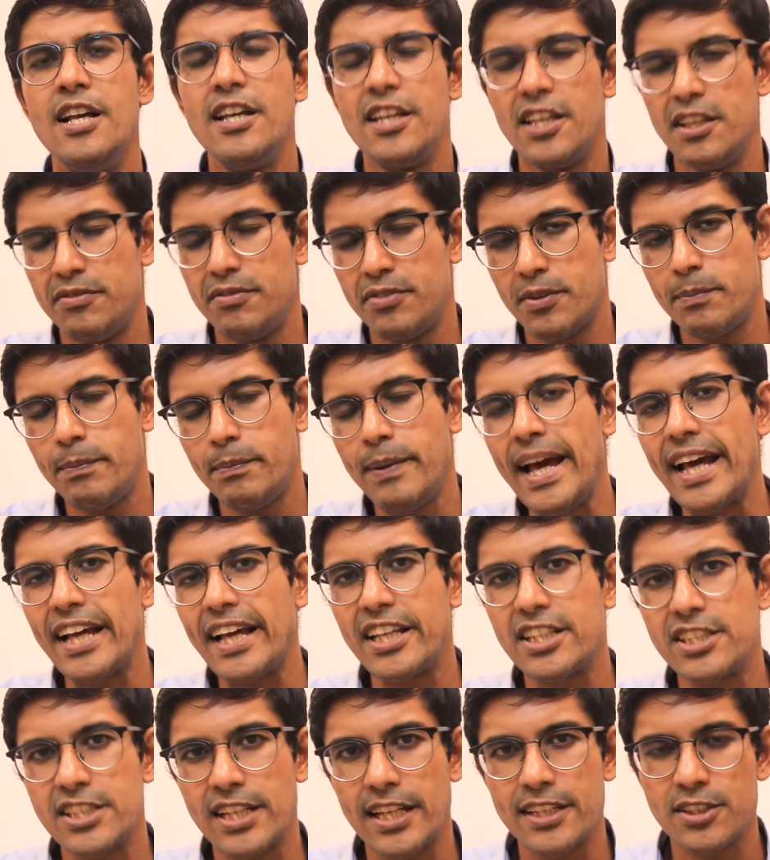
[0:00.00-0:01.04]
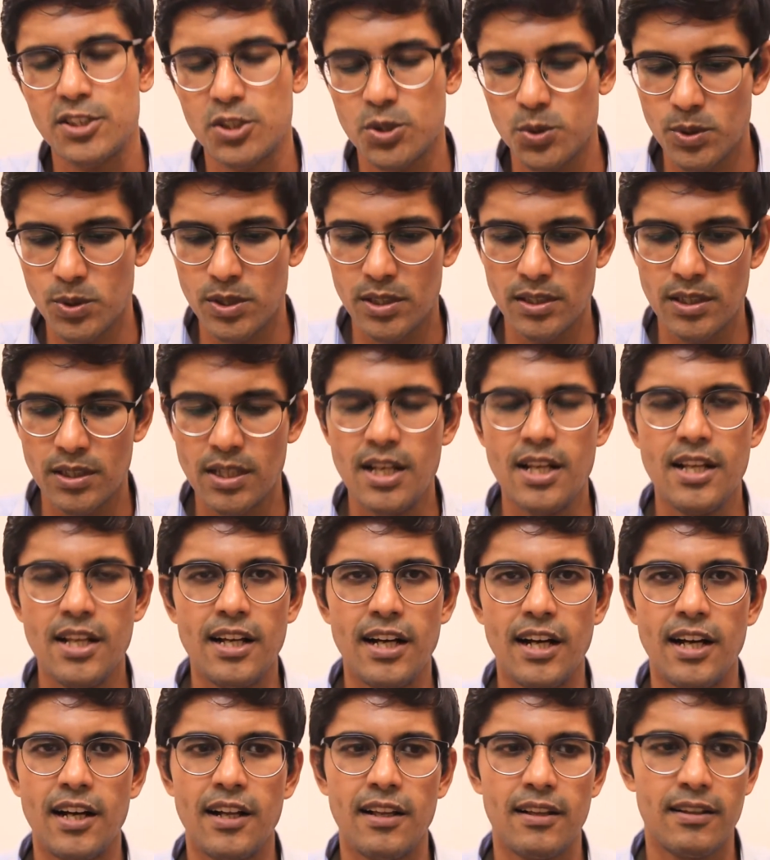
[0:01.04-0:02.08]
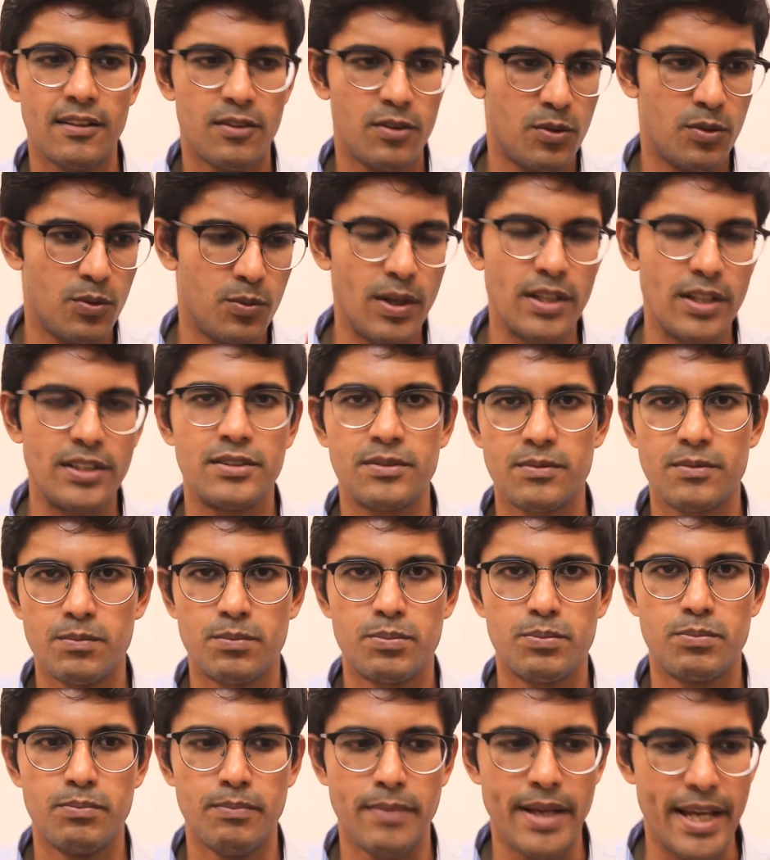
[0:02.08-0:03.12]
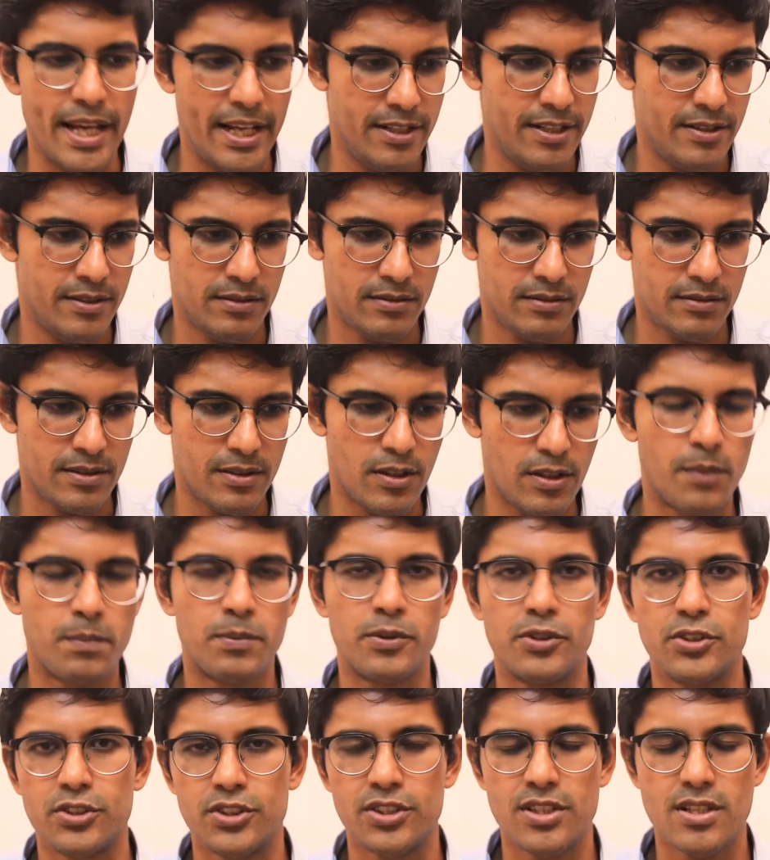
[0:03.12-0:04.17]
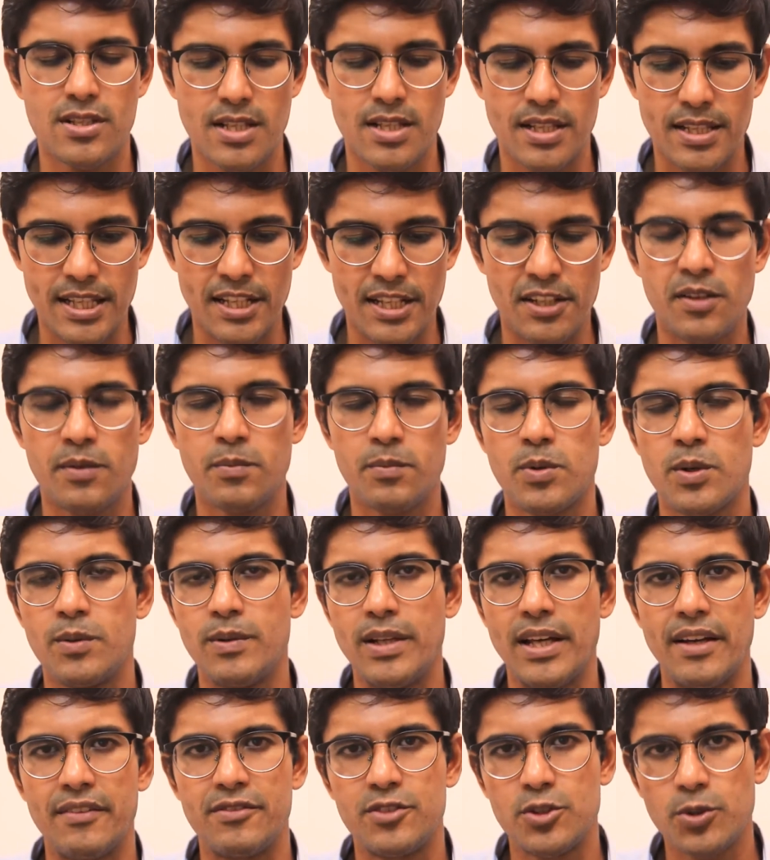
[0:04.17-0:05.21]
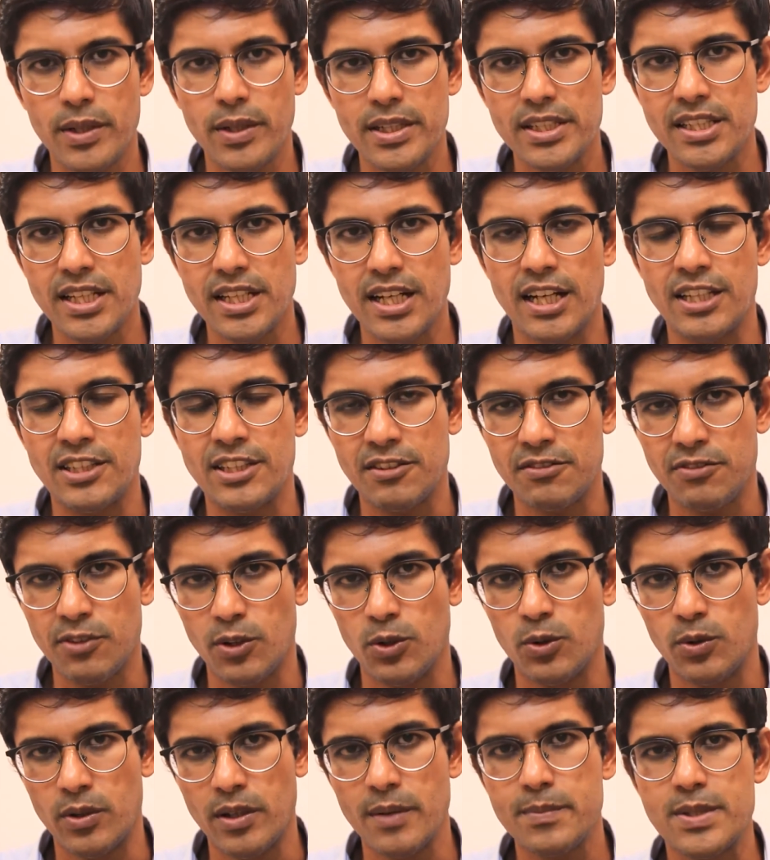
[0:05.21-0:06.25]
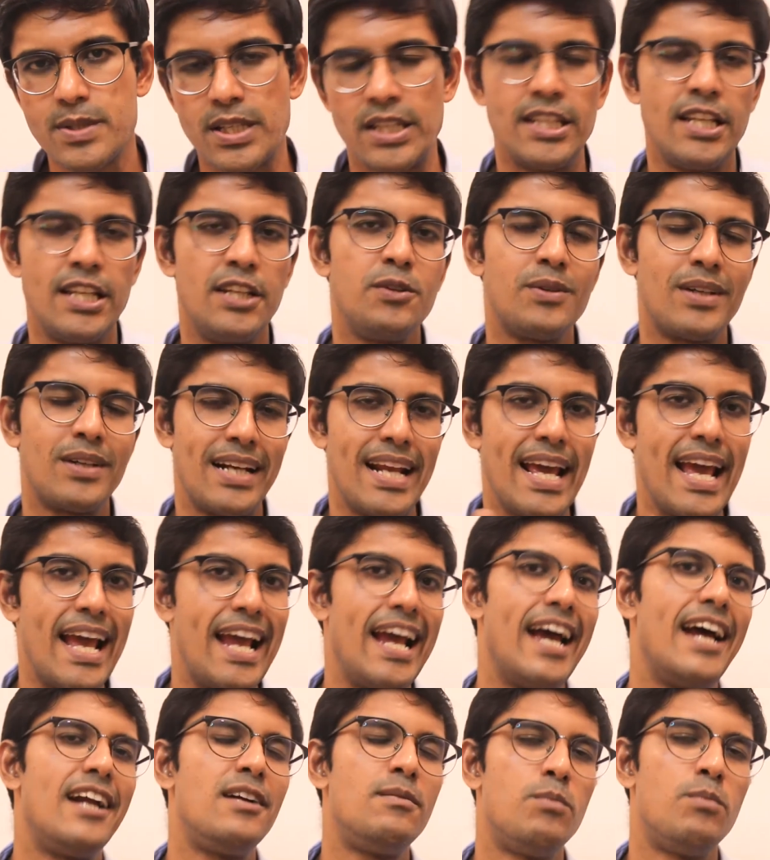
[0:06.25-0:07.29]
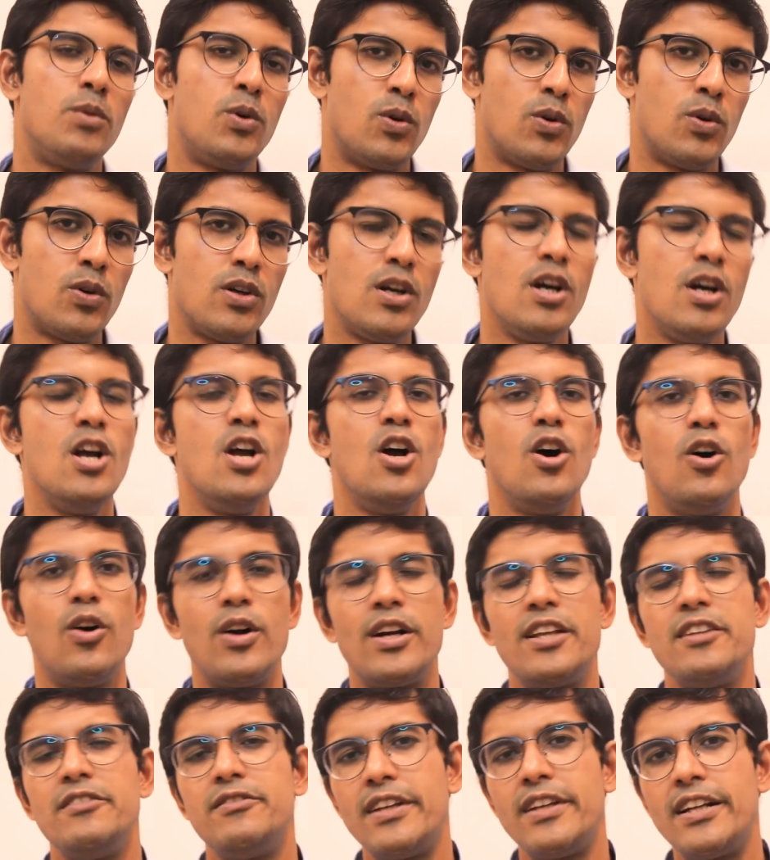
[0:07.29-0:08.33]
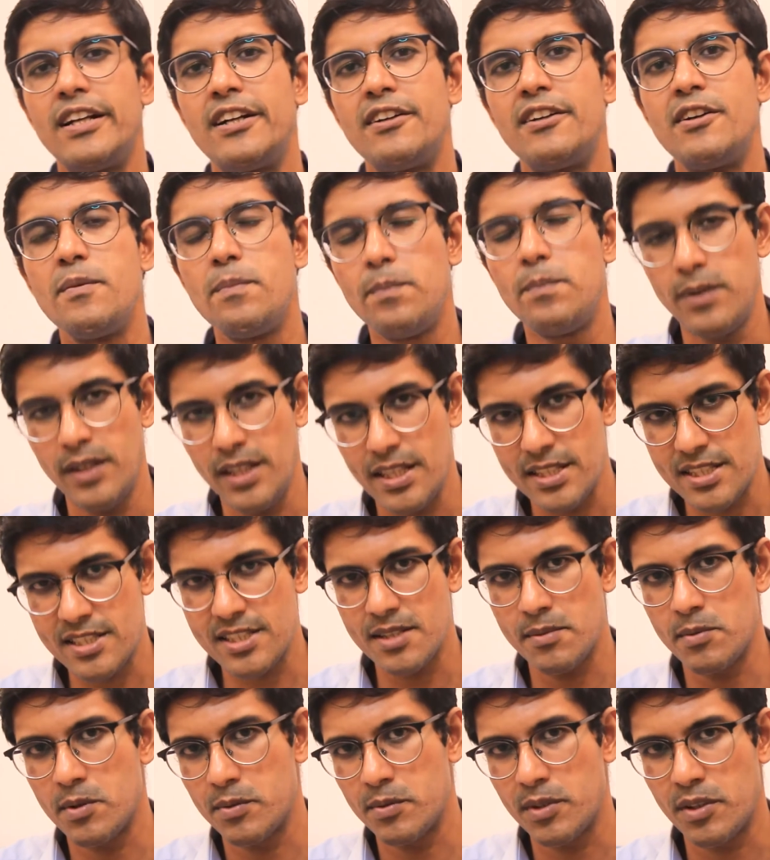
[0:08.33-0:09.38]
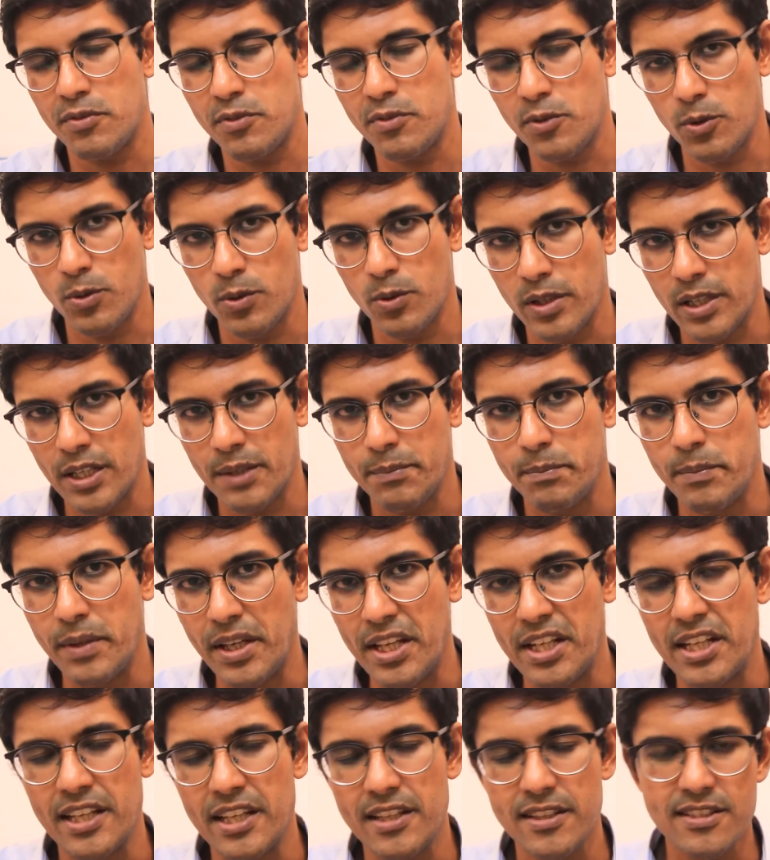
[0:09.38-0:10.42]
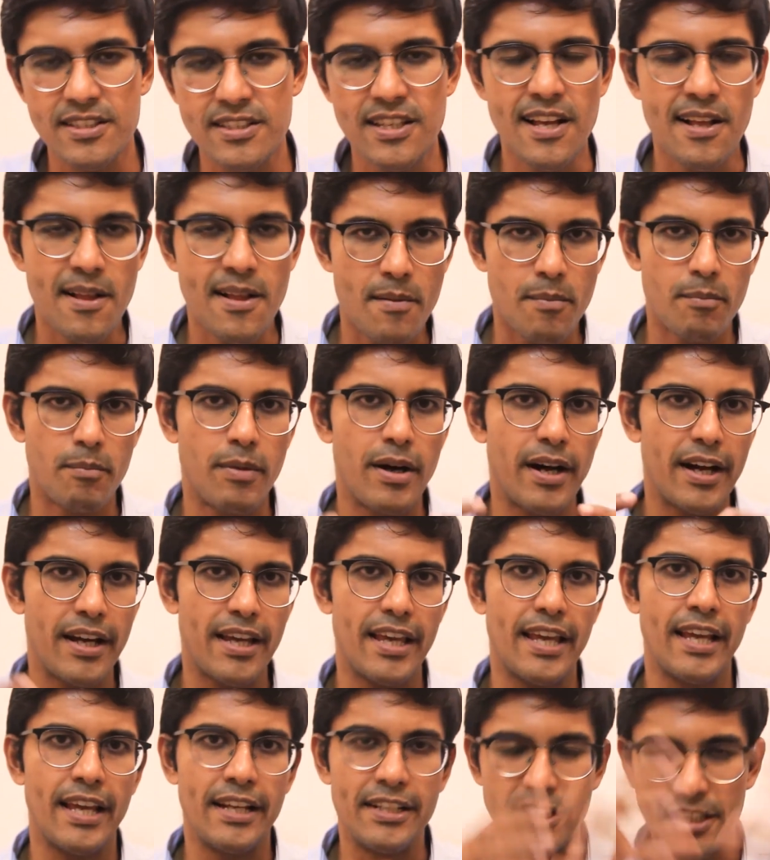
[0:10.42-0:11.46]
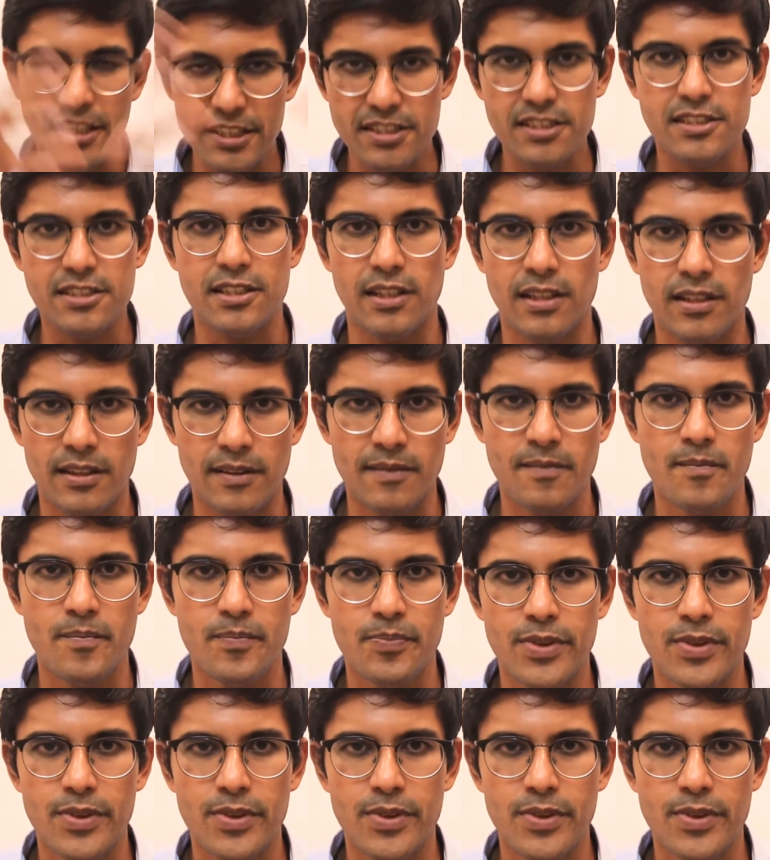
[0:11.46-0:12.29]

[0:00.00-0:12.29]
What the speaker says: if your package has total one main operations, and then you probably have 20 other follow-ups, and then you can add more or even replace some of the follow-up meetings by a digital